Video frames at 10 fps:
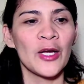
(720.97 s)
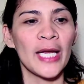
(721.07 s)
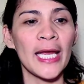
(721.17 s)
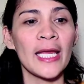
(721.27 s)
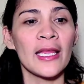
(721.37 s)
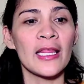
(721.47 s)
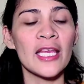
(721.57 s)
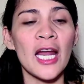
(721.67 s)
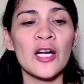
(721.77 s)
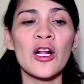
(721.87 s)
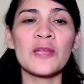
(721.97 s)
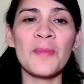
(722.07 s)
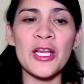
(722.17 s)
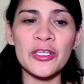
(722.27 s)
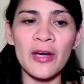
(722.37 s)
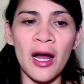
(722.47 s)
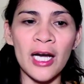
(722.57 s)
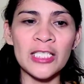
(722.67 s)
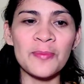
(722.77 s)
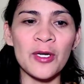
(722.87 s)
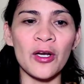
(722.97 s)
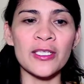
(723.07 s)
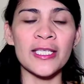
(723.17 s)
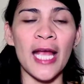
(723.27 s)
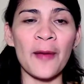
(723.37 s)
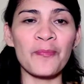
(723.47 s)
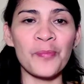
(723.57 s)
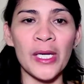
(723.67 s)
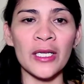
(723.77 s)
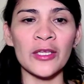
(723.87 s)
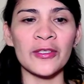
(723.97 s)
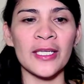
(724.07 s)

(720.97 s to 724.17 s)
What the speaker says: Okay, they are called major arts because they appeal to the